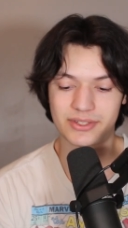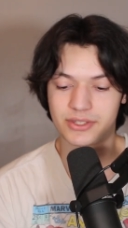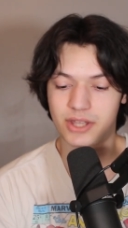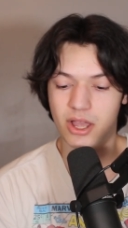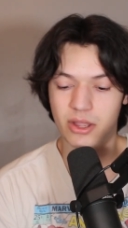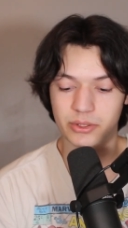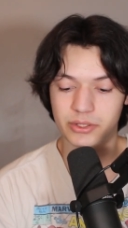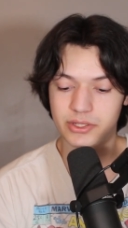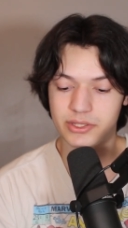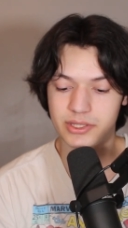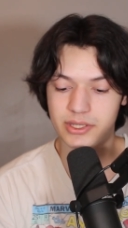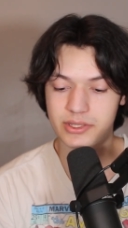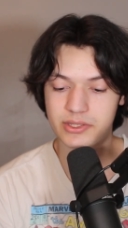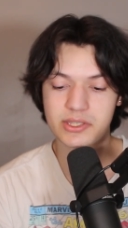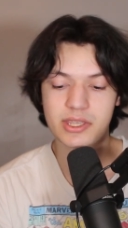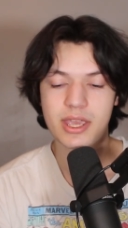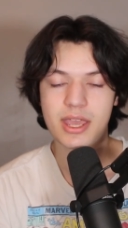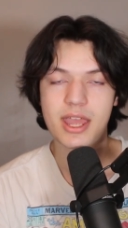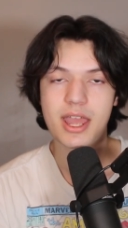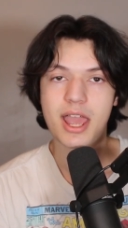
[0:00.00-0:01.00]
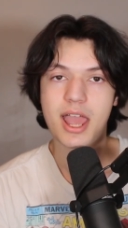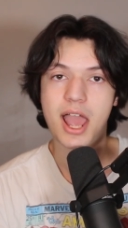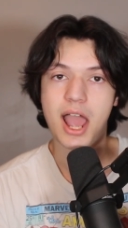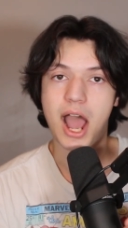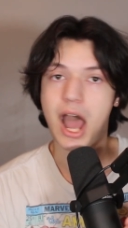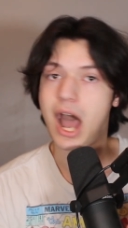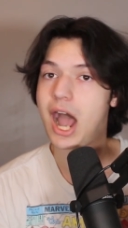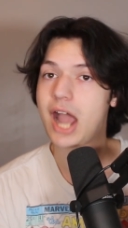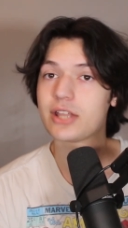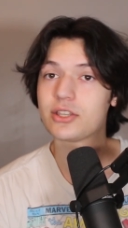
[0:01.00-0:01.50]
the tolerances,
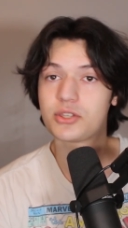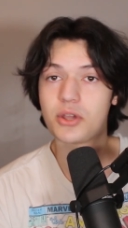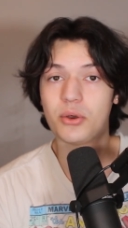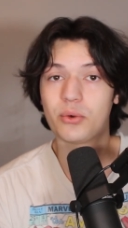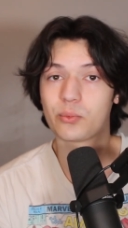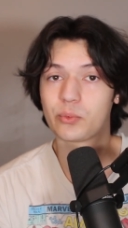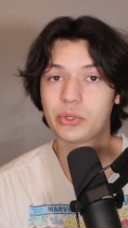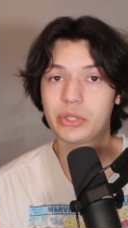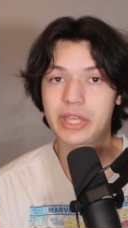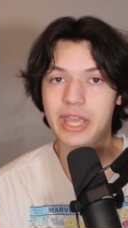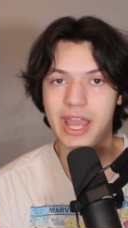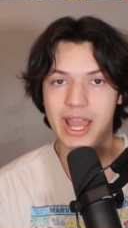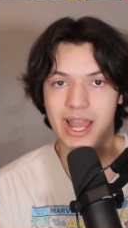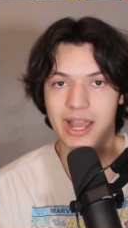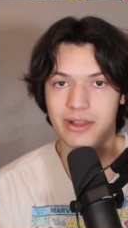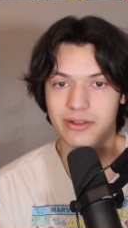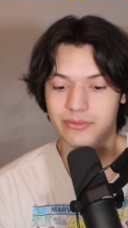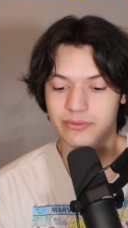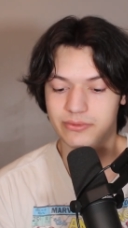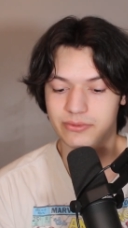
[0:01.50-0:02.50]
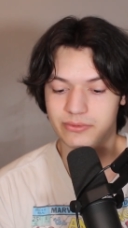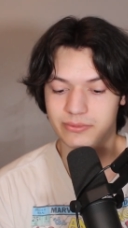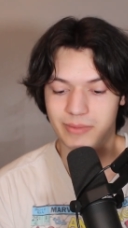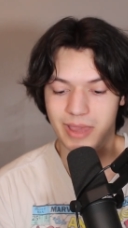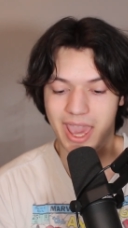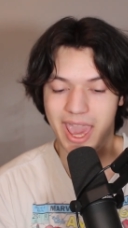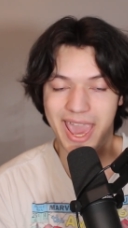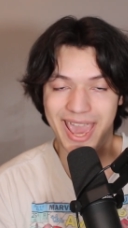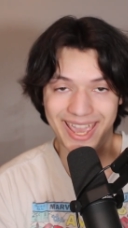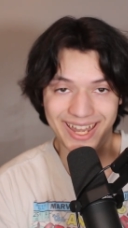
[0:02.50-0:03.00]
I don't really have
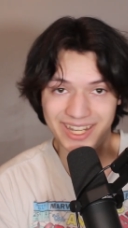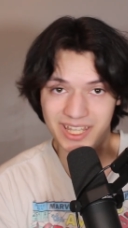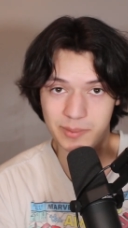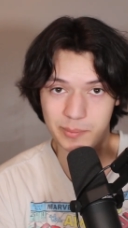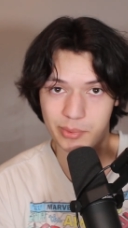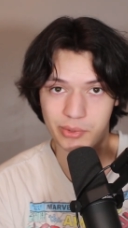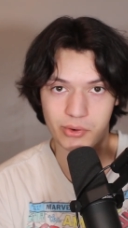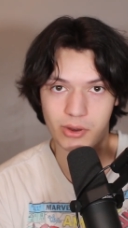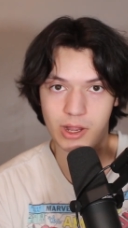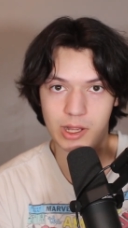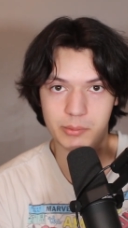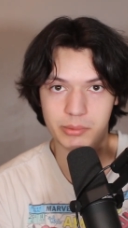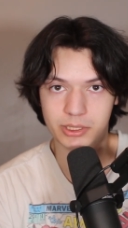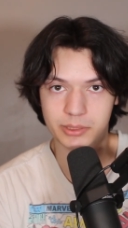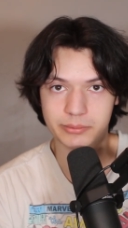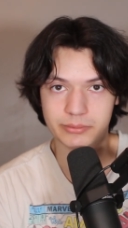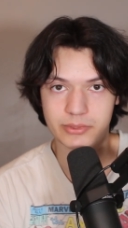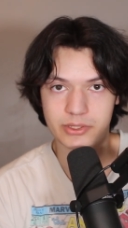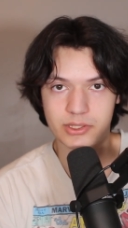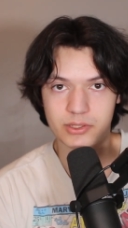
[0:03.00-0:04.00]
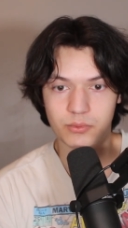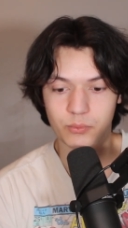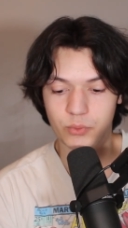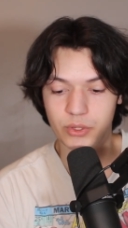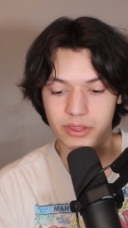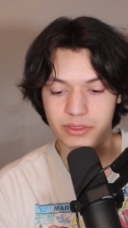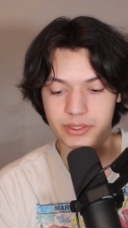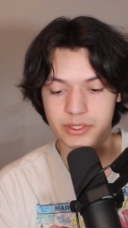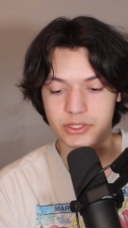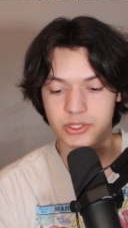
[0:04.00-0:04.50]
any problems
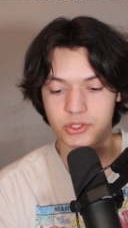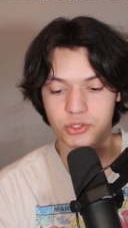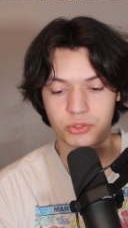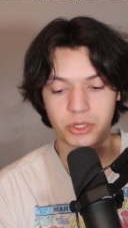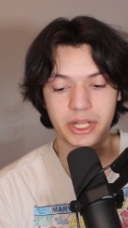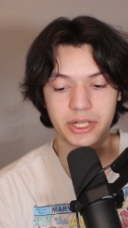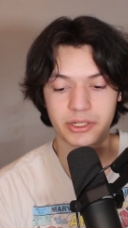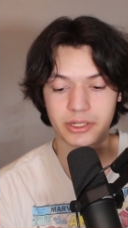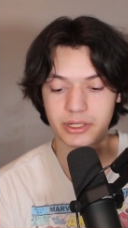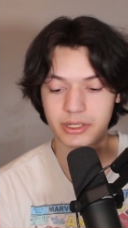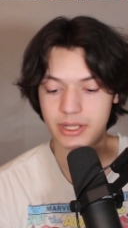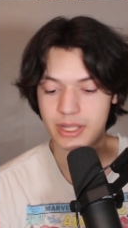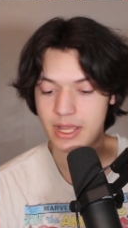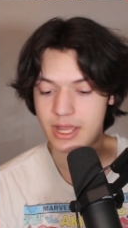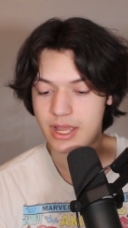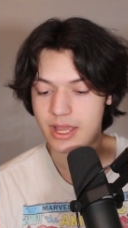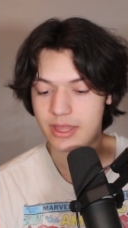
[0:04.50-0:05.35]
with this trainer.